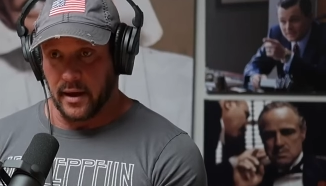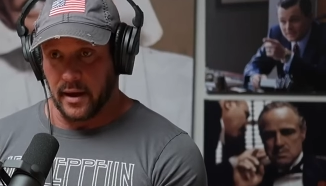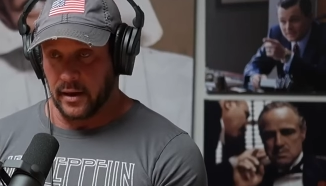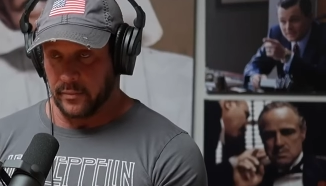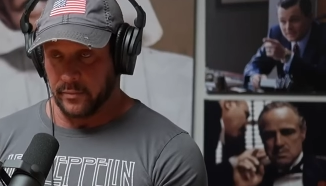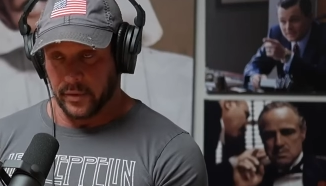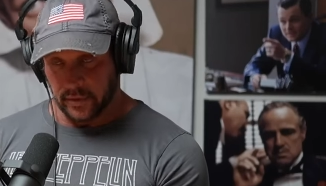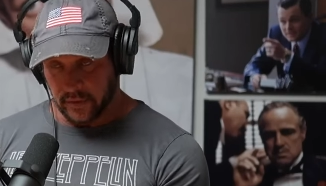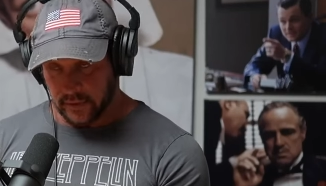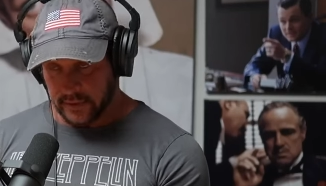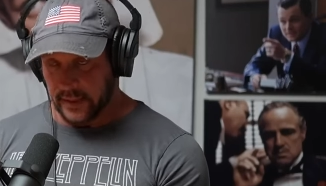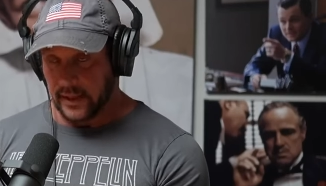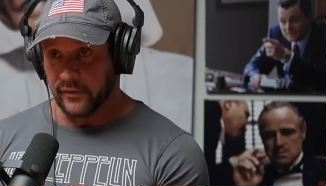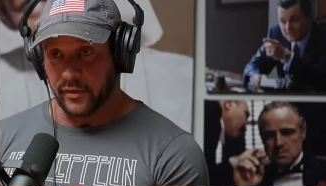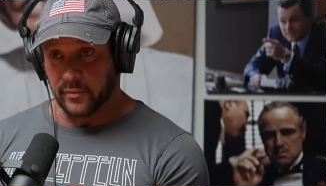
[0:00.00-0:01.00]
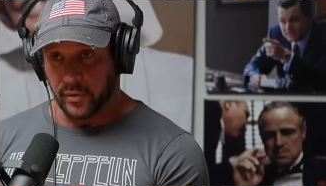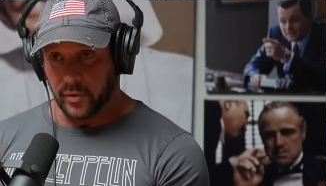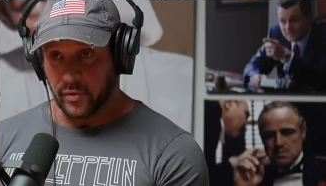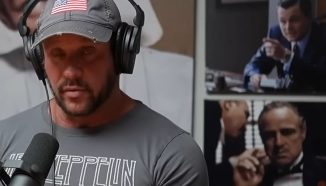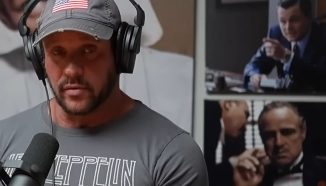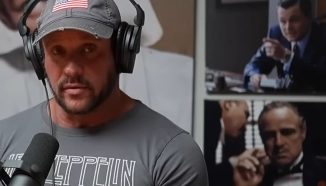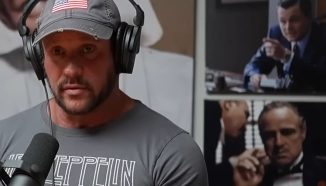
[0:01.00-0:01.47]

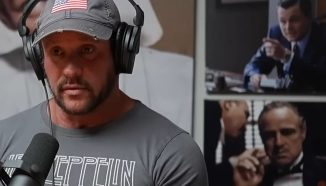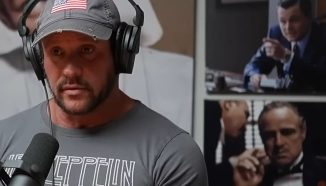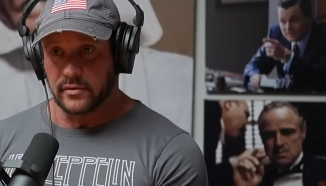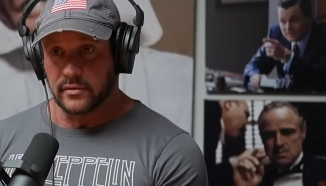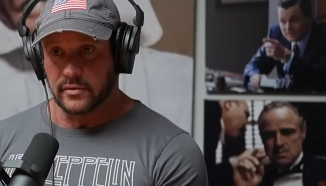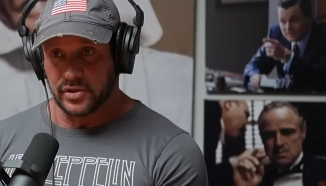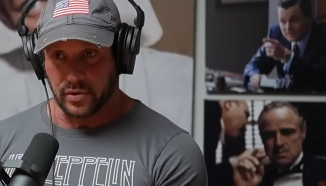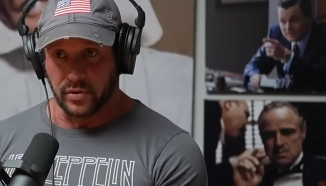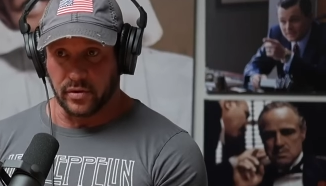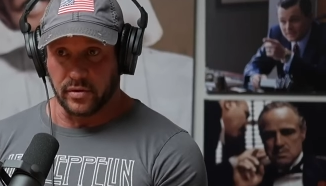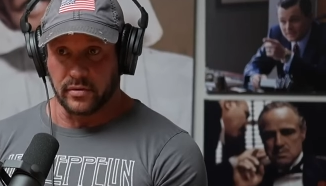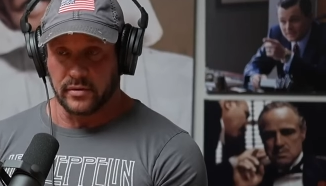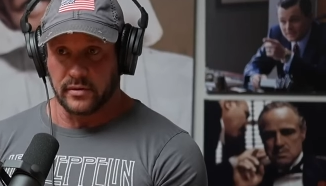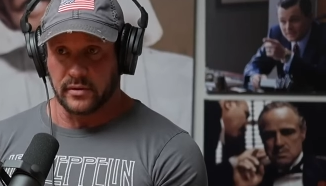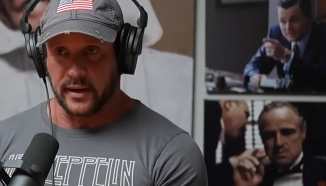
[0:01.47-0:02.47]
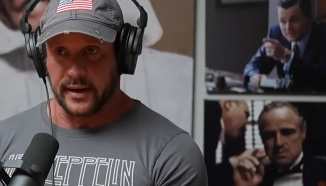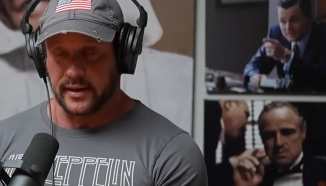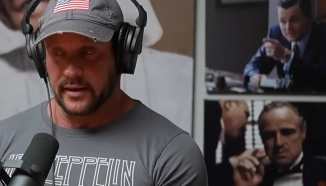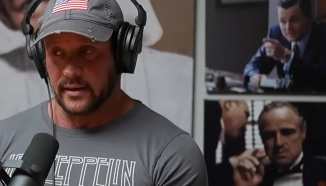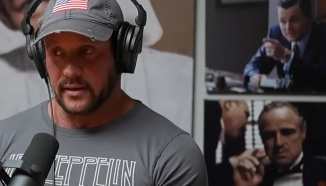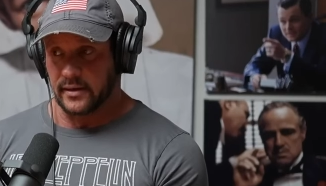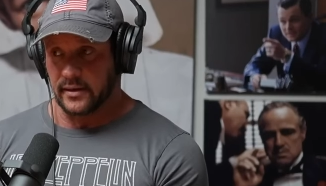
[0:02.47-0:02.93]
Speaker 1: Unbelievable shooter.
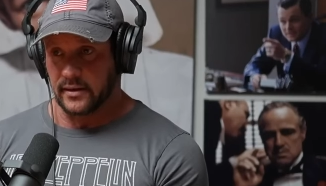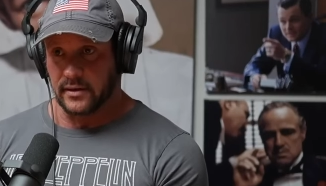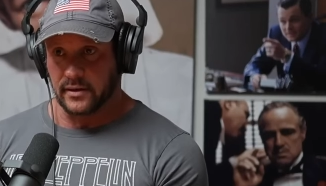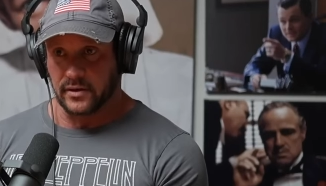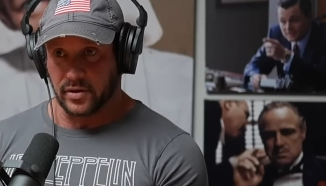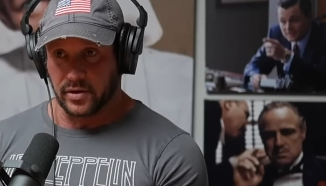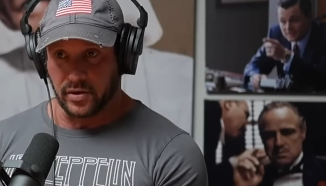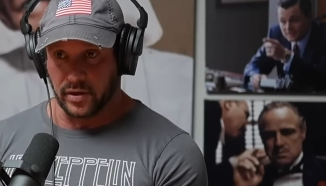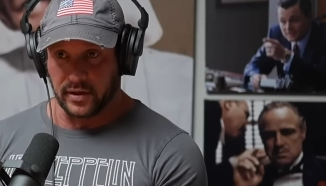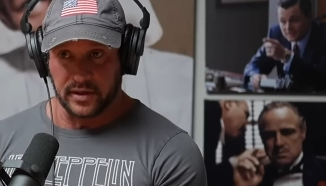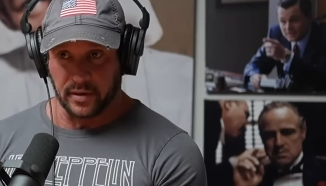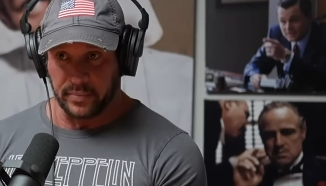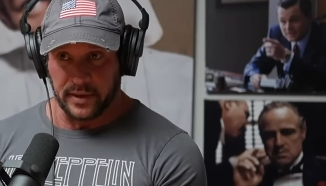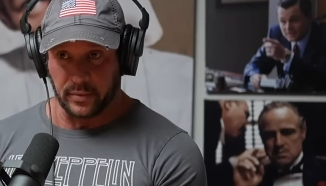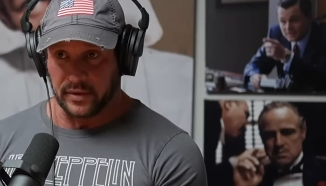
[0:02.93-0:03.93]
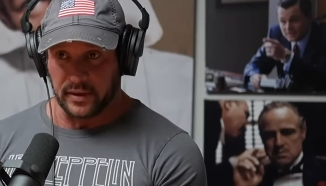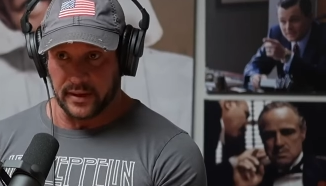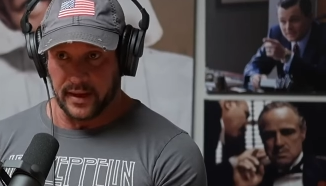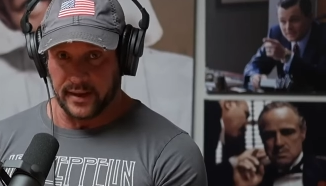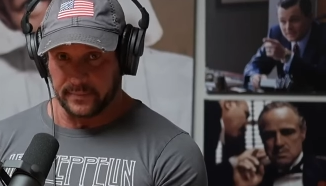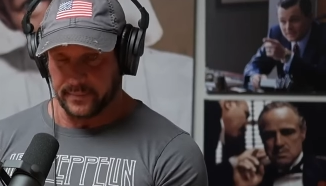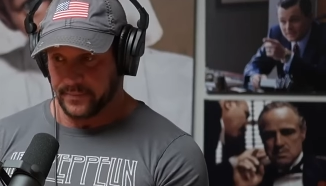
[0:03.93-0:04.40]
Like, couldn't compete with the
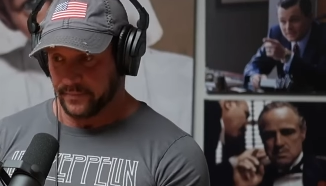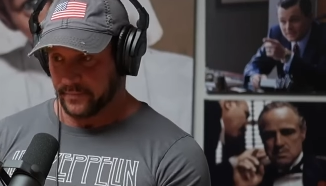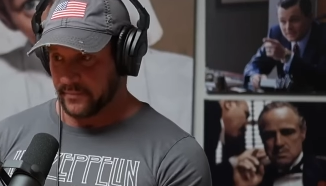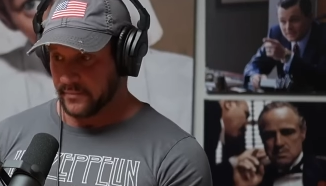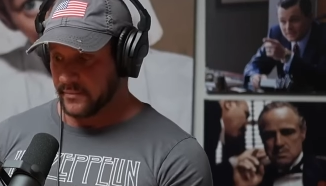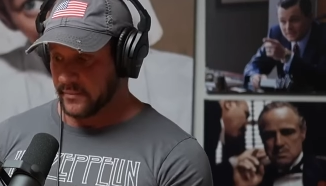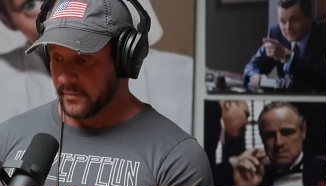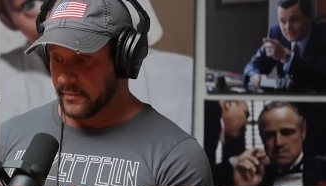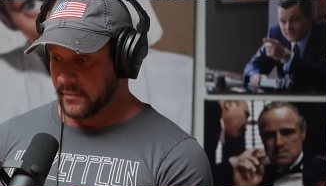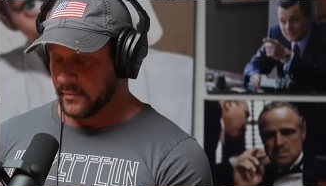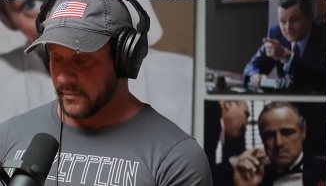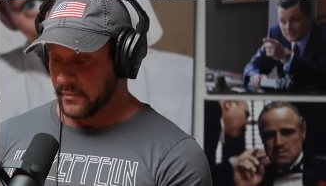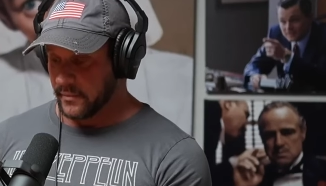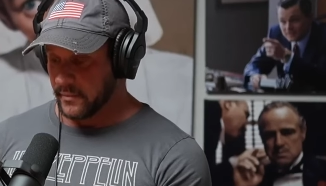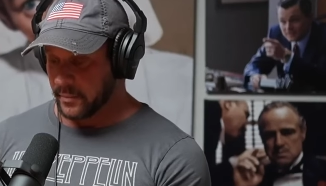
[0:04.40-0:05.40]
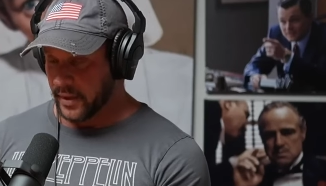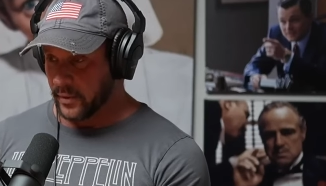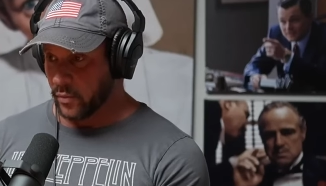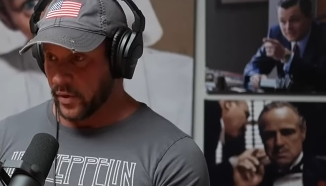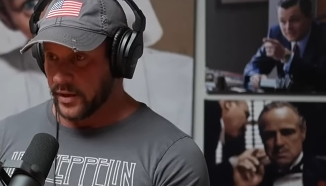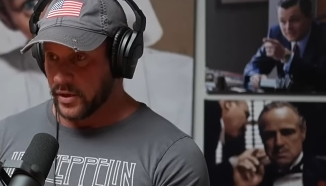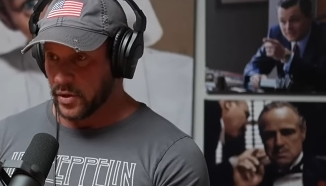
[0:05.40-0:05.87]
guy.
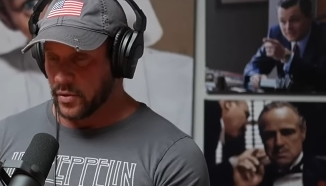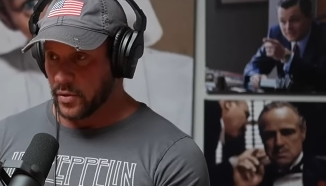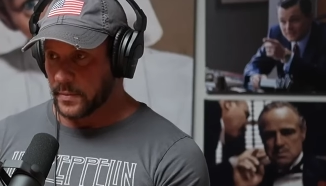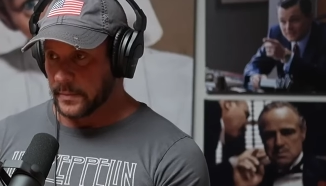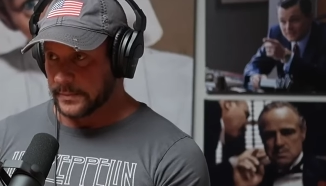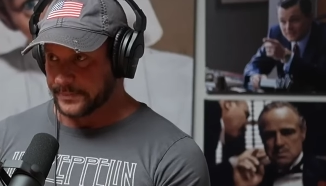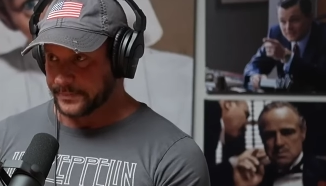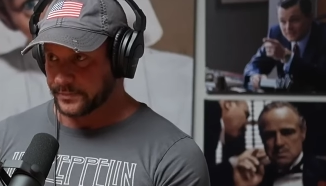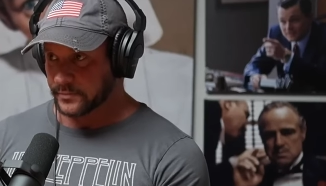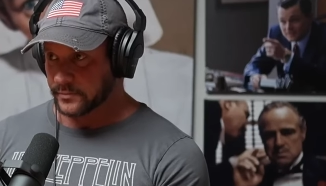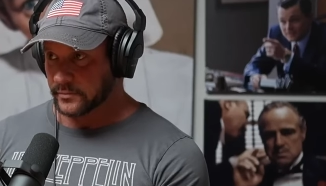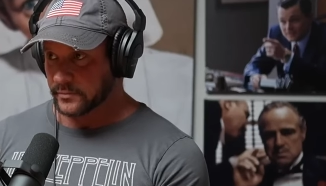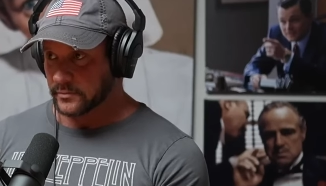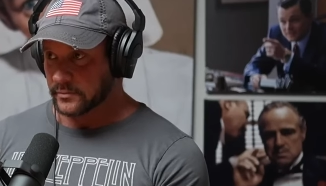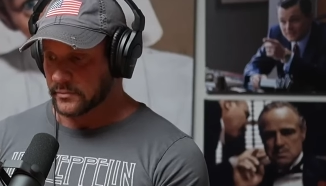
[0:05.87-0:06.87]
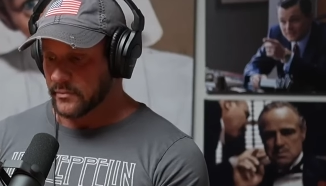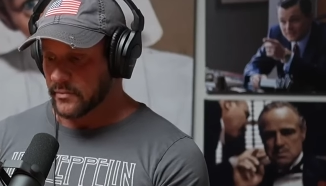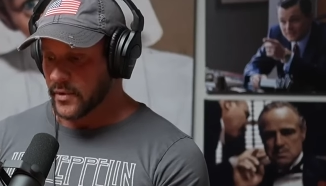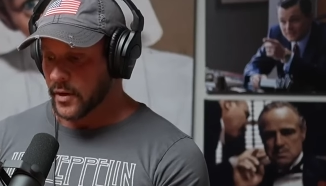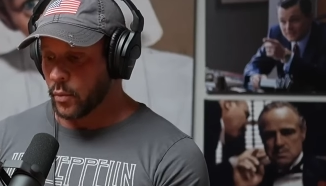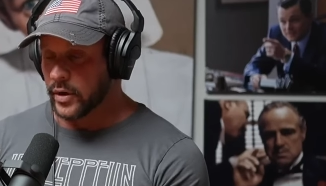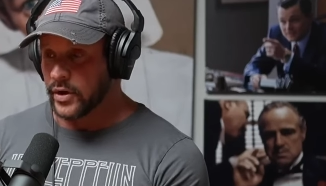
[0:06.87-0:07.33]
But when you
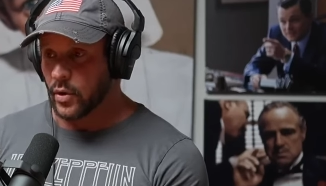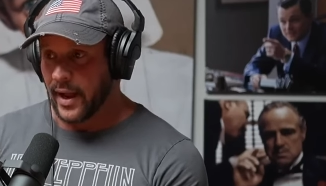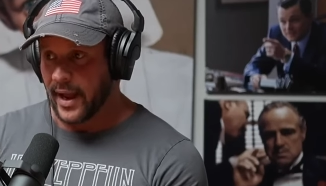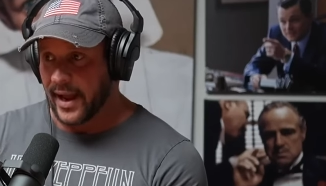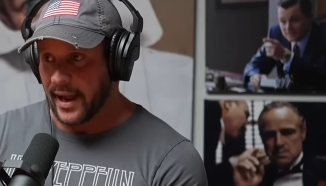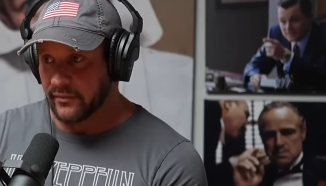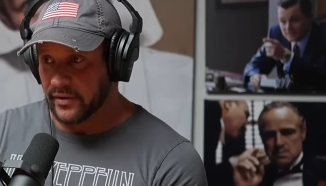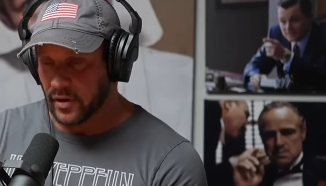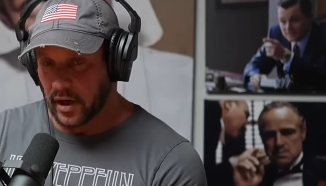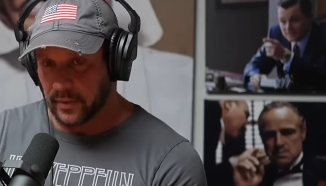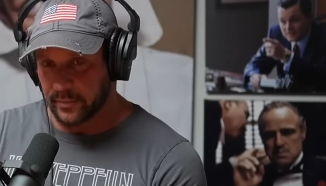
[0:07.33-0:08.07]
have the